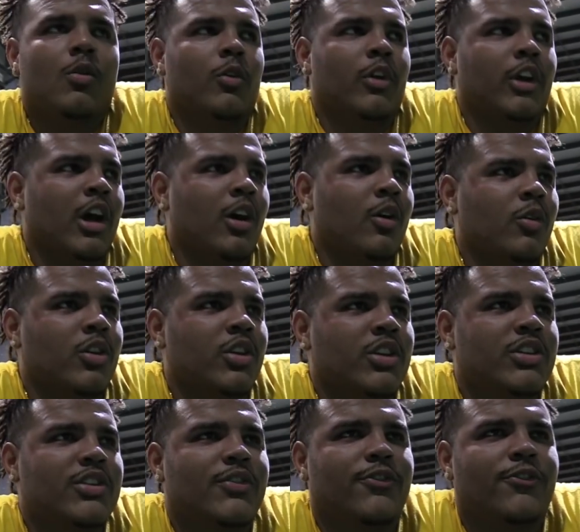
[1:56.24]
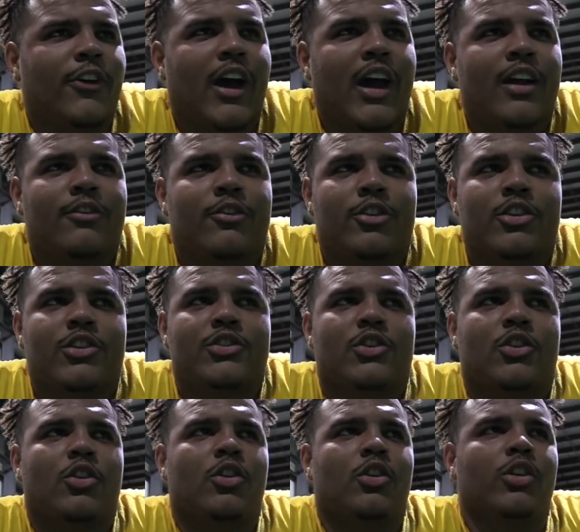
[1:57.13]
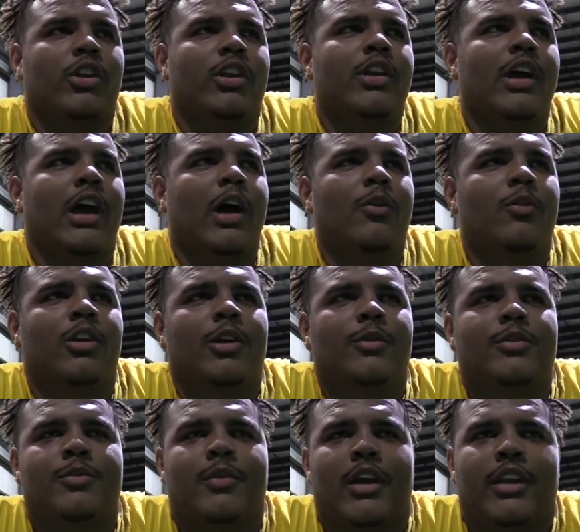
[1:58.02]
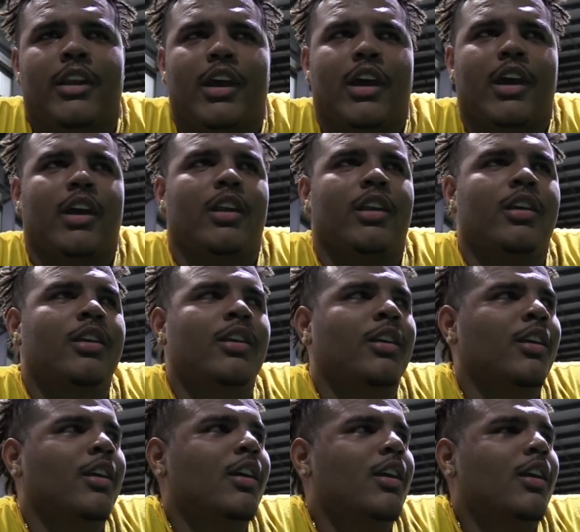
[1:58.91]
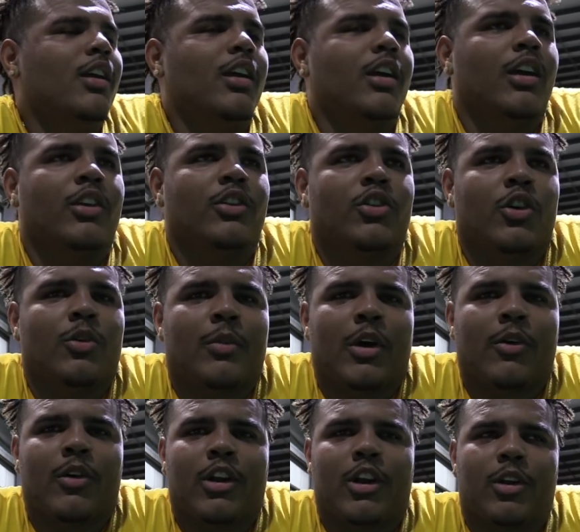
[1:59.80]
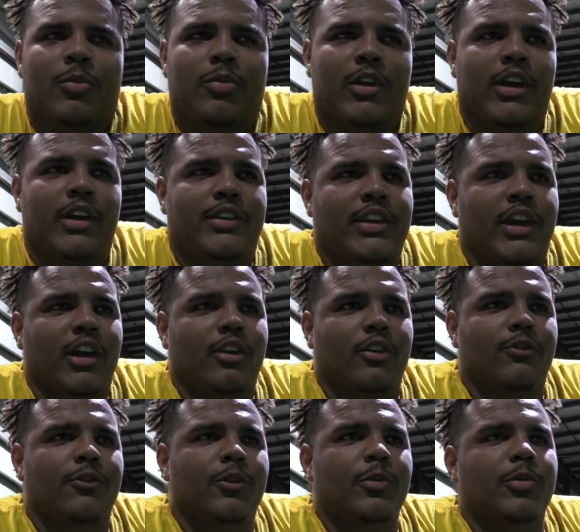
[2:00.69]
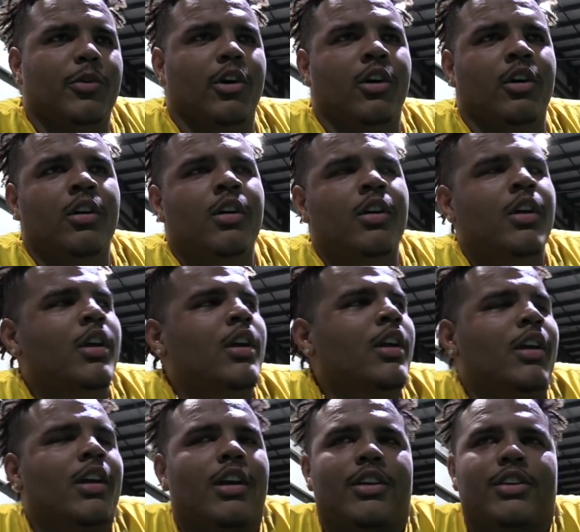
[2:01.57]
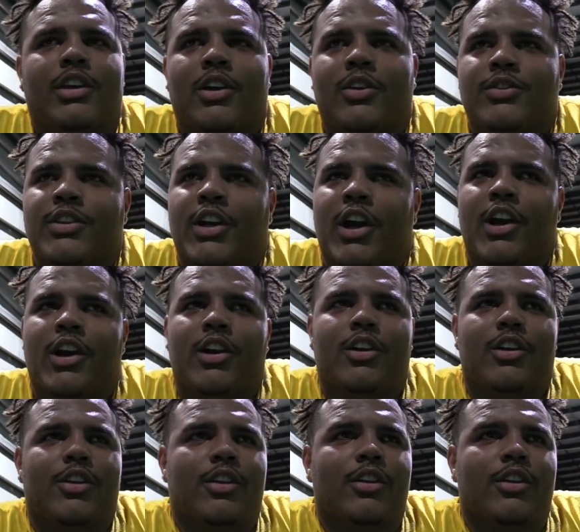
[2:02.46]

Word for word: When I was five years old, I went up to my dad and told him I wanted to play tackle football because I was tired of